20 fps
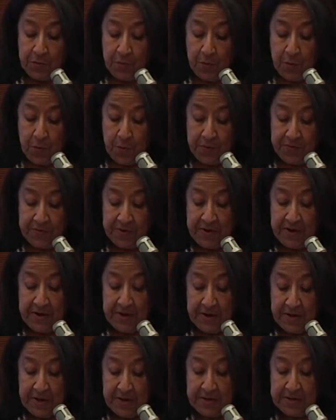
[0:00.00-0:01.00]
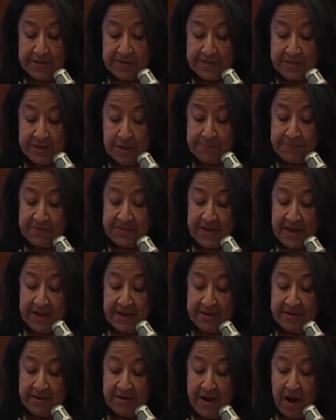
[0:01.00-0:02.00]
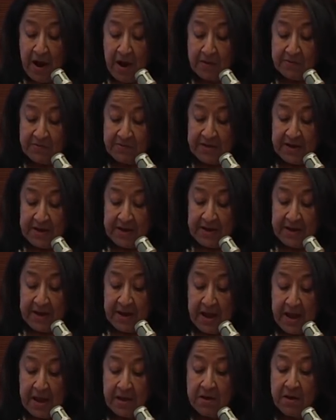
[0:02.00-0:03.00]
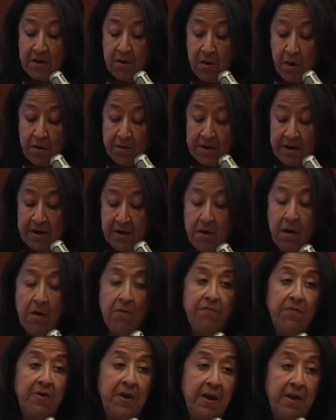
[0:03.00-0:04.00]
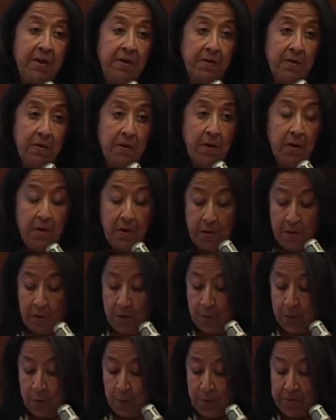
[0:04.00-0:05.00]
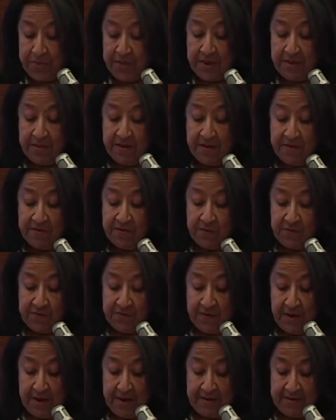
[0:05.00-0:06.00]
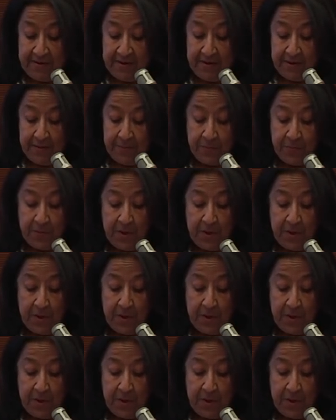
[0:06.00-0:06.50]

growth, substandard housing, and chronic conflict within their society.